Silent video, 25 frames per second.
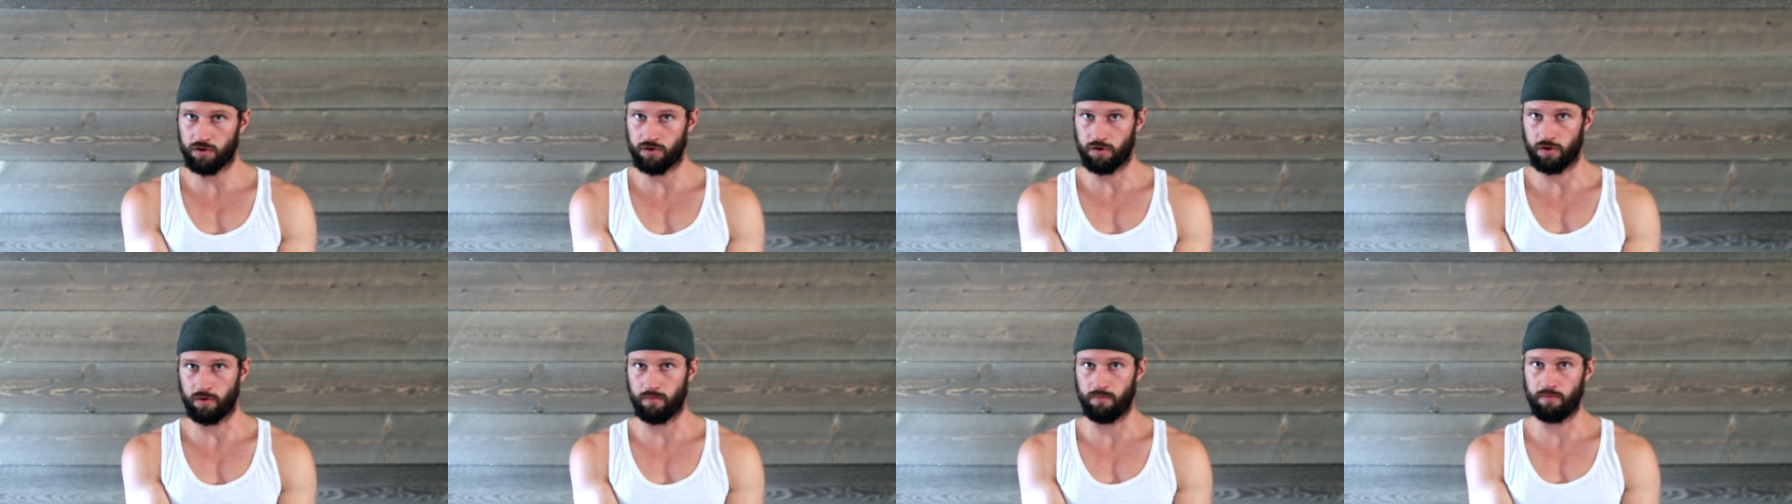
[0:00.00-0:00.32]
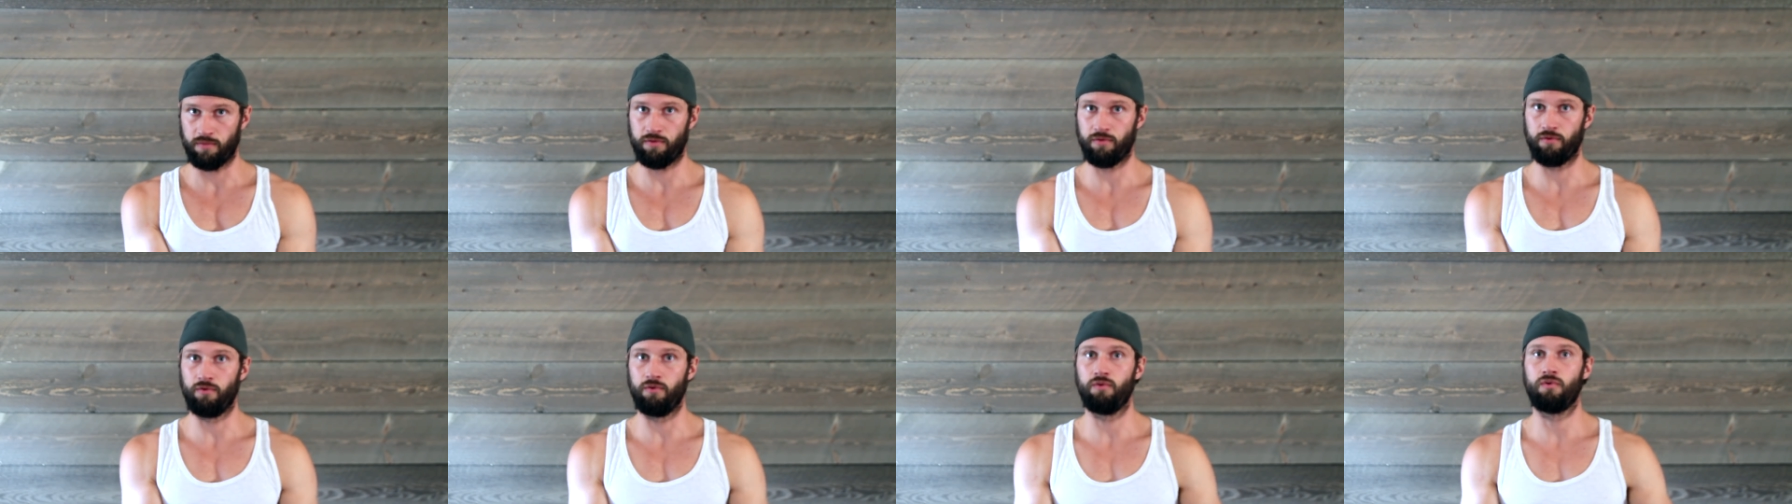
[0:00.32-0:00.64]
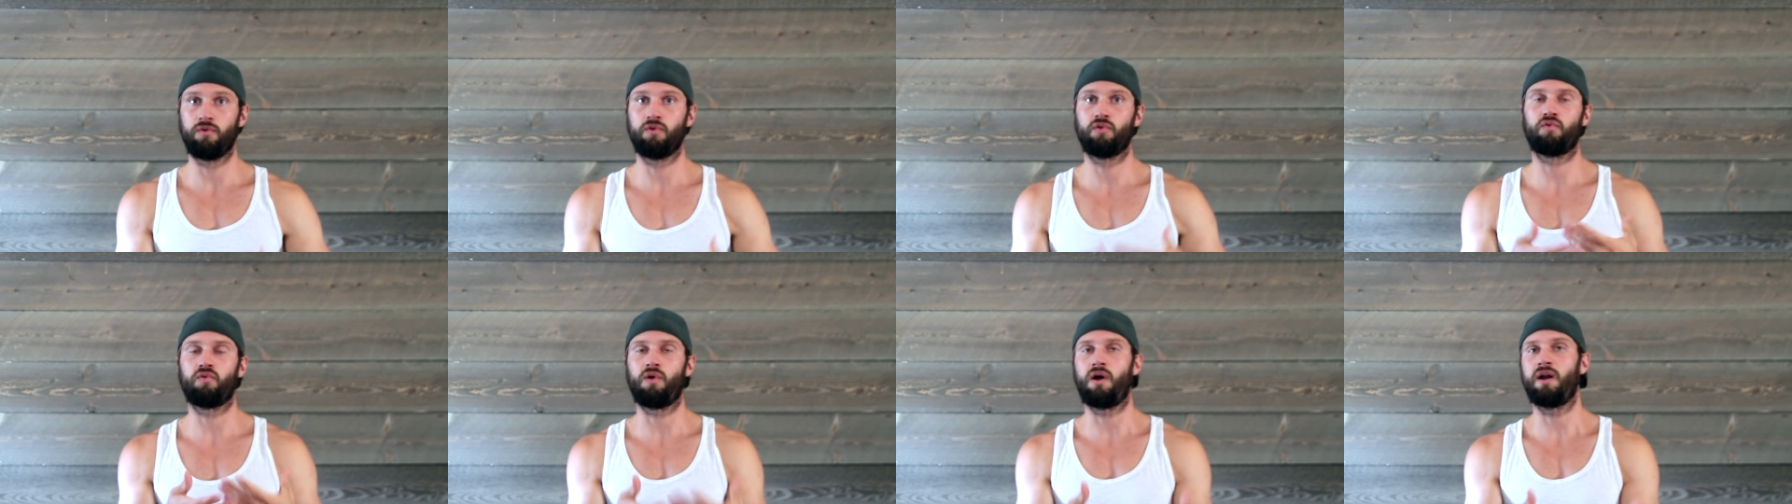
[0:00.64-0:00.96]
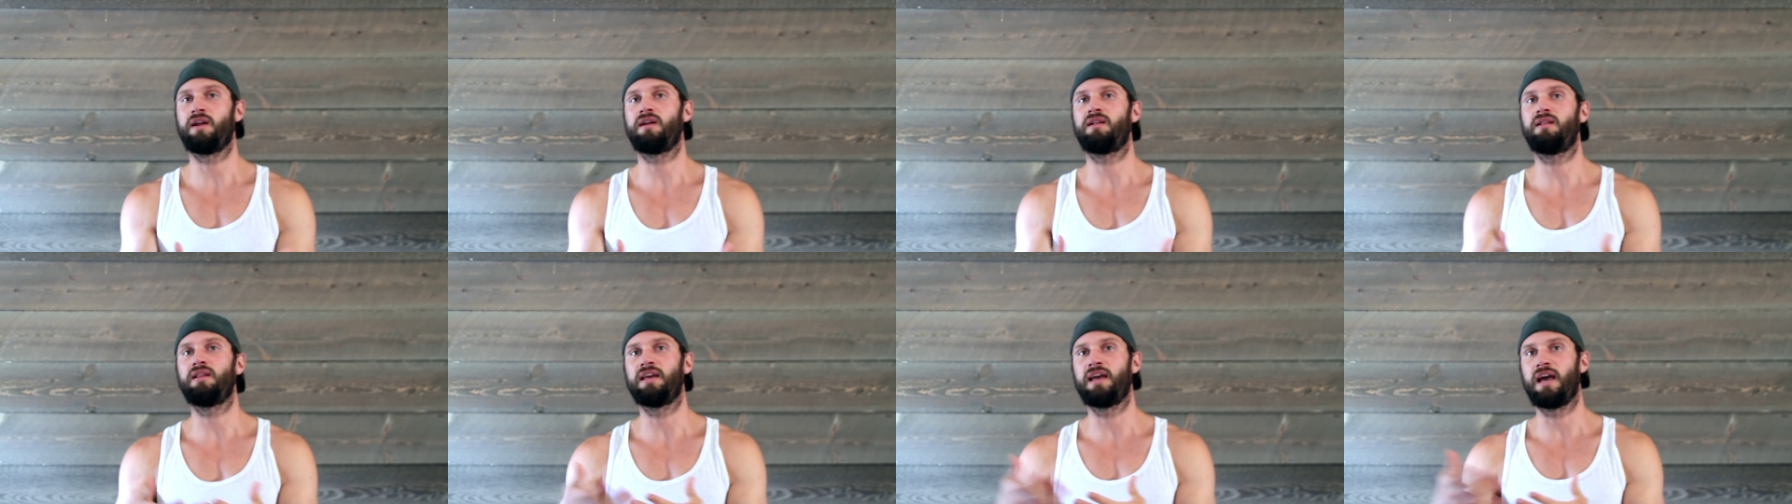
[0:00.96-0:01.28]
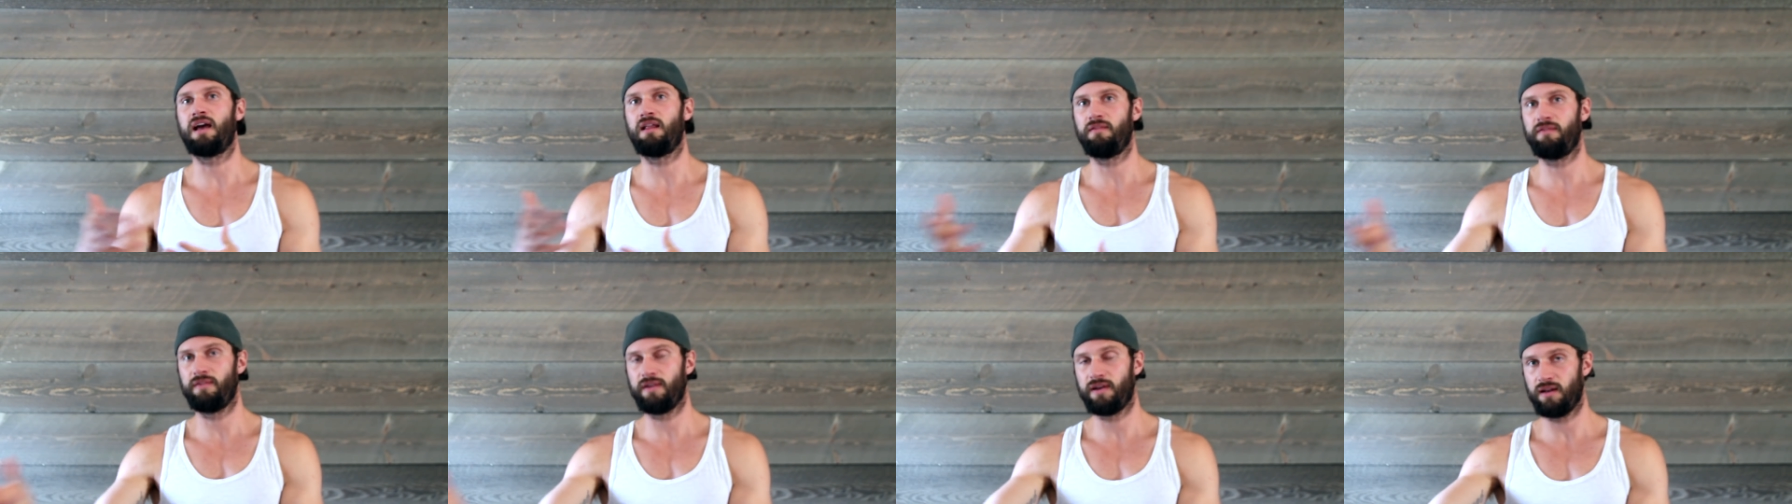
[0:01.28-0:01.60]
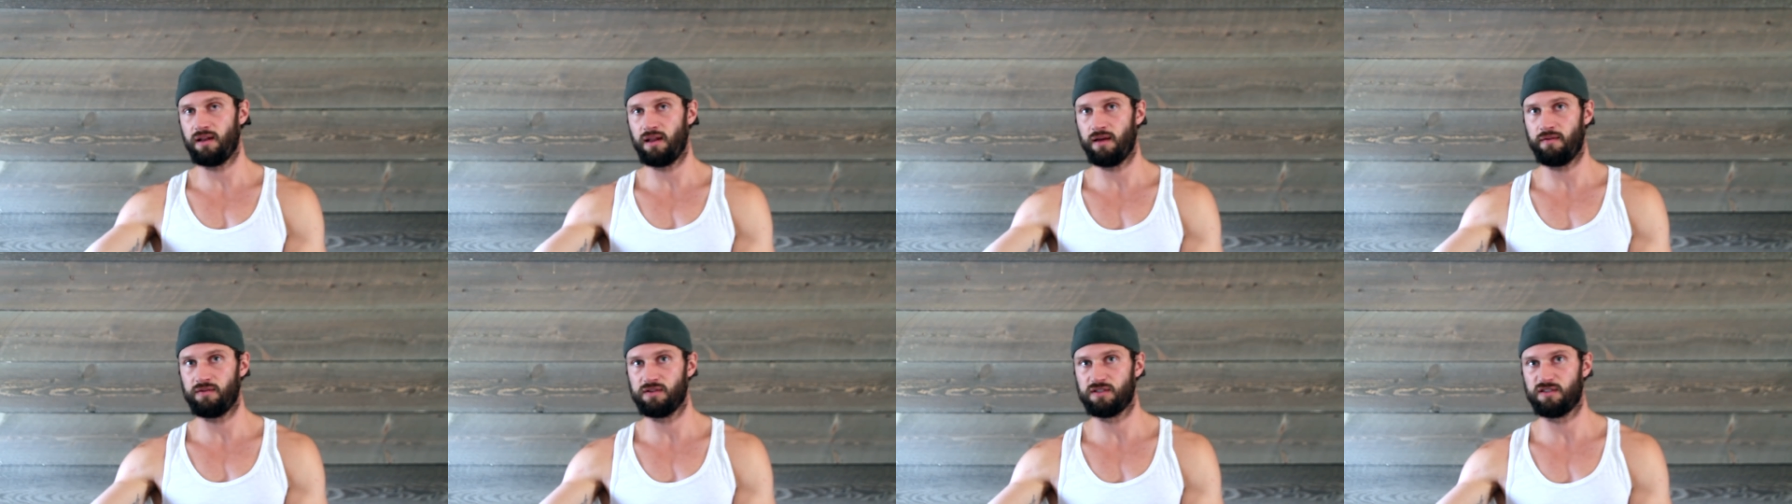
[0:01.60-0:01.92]
term through chronically elevated
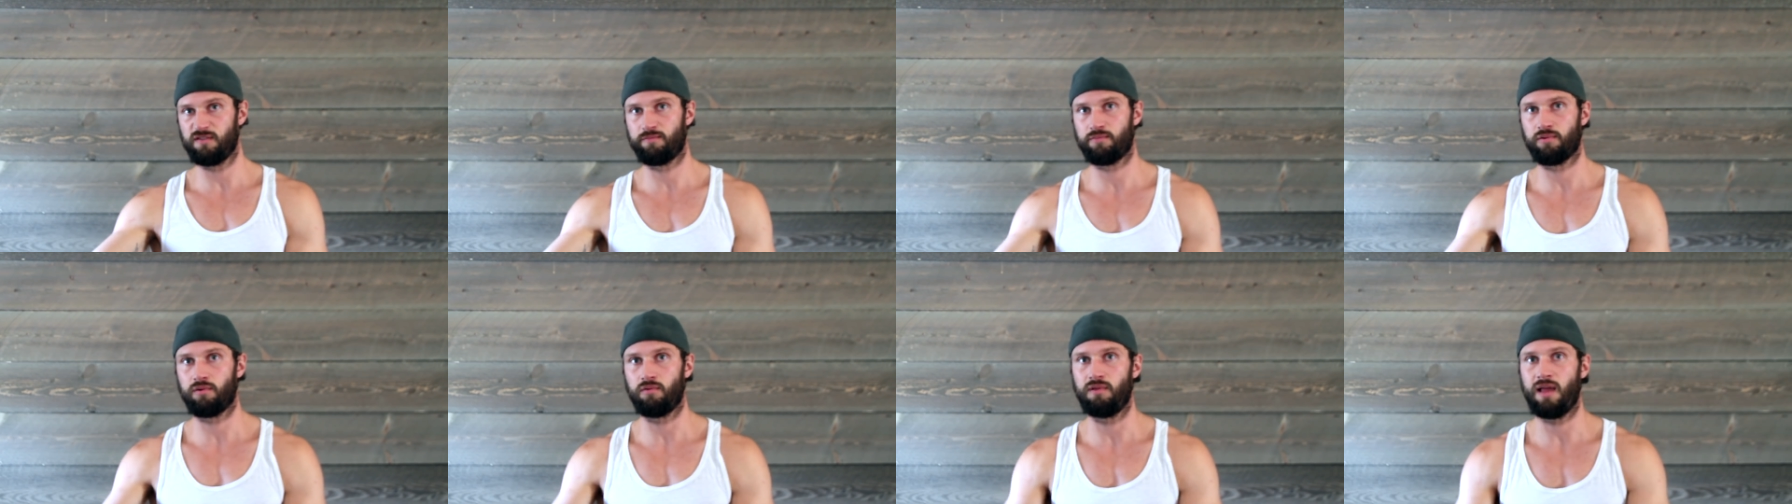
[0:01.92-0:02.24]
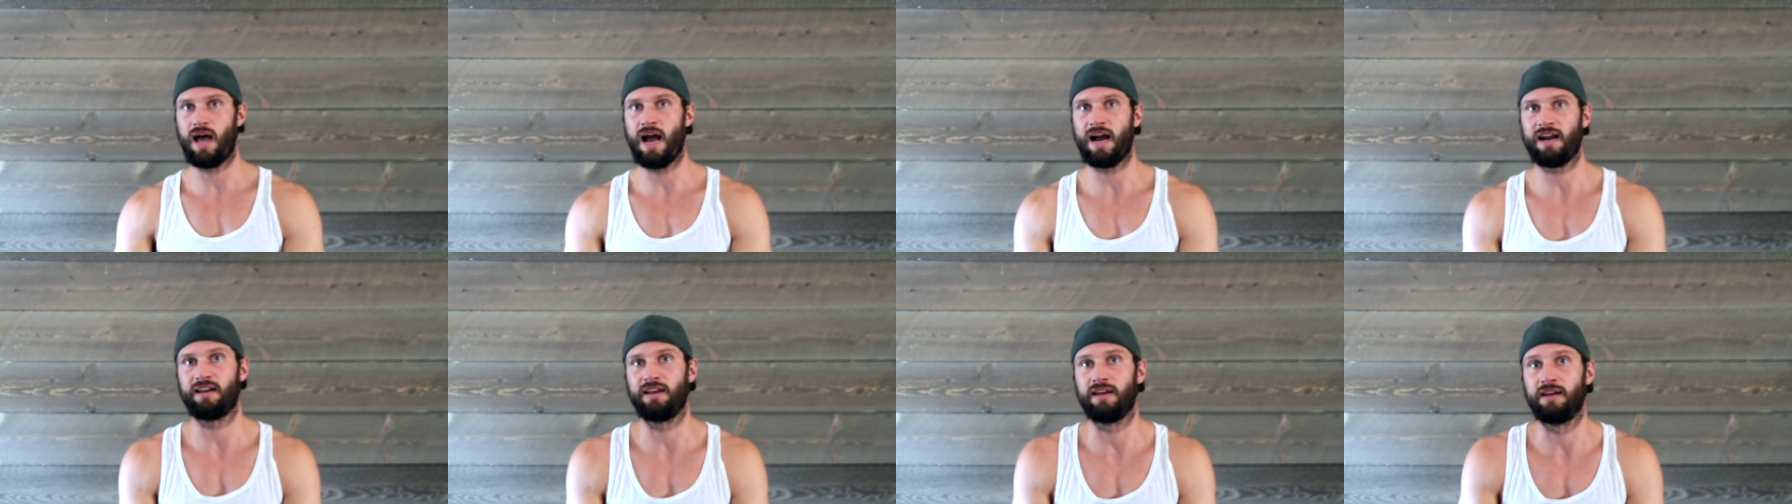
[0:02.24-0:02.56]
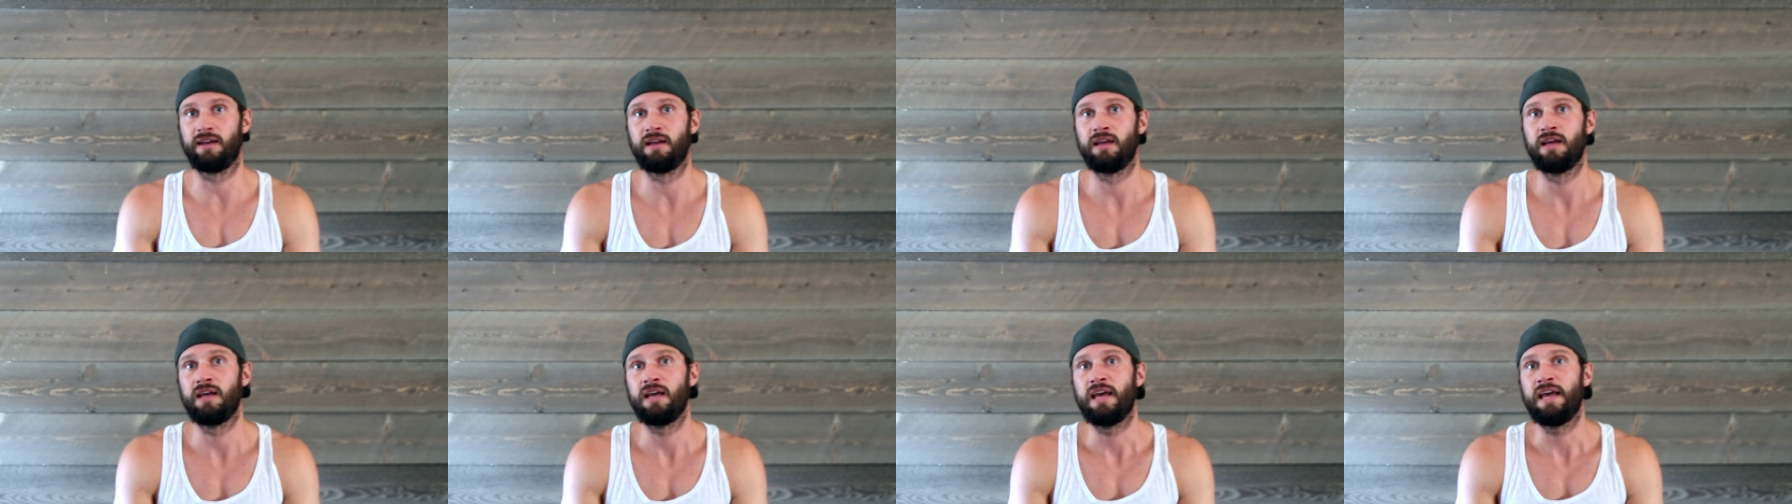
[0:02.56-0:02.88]
levels of prolactin